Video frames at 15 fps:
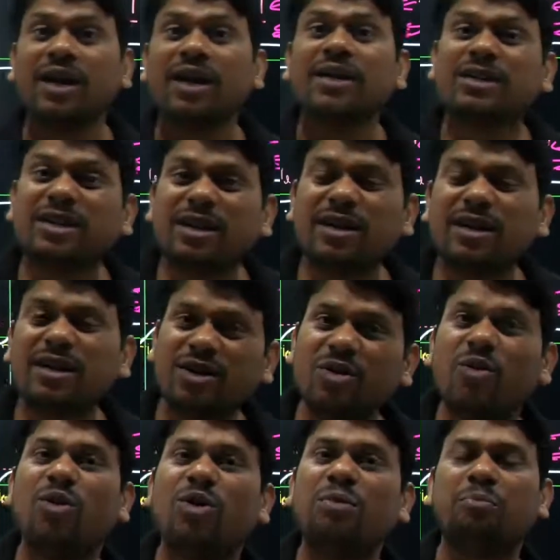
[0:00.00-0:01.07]
turn
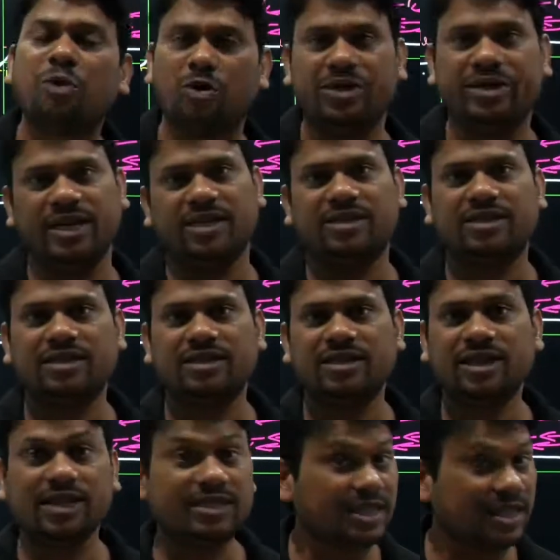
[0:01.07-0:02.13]
on voltage.
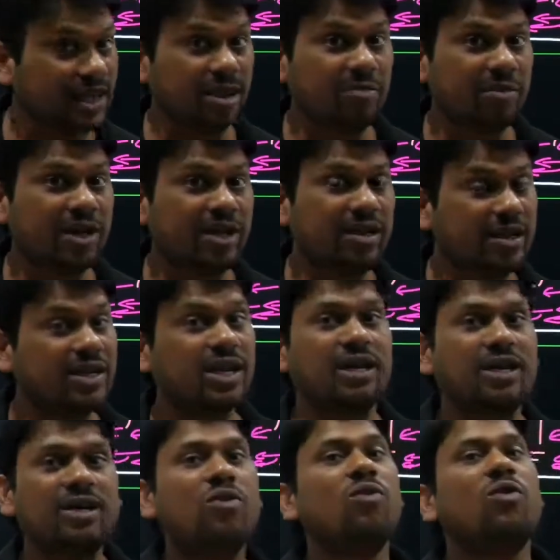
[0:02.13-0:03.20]
It's nothing but
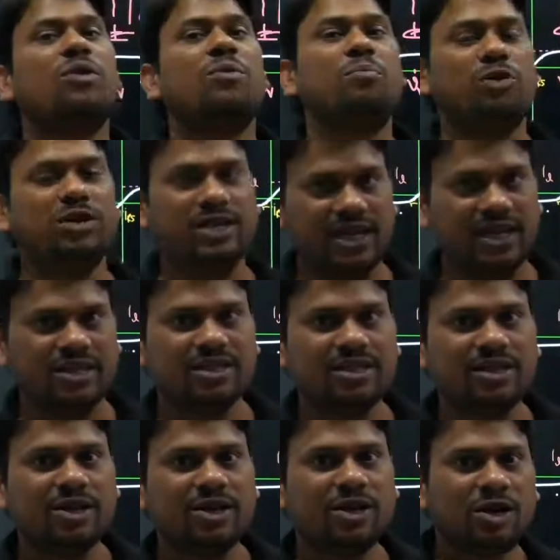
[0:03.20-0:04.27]
turn on voltage.
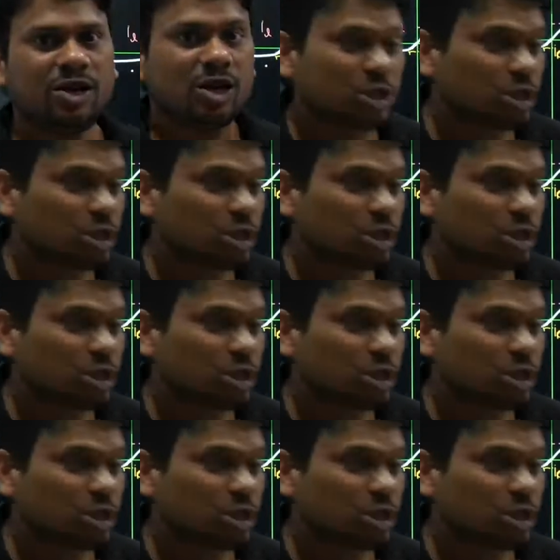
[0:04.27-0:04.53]
So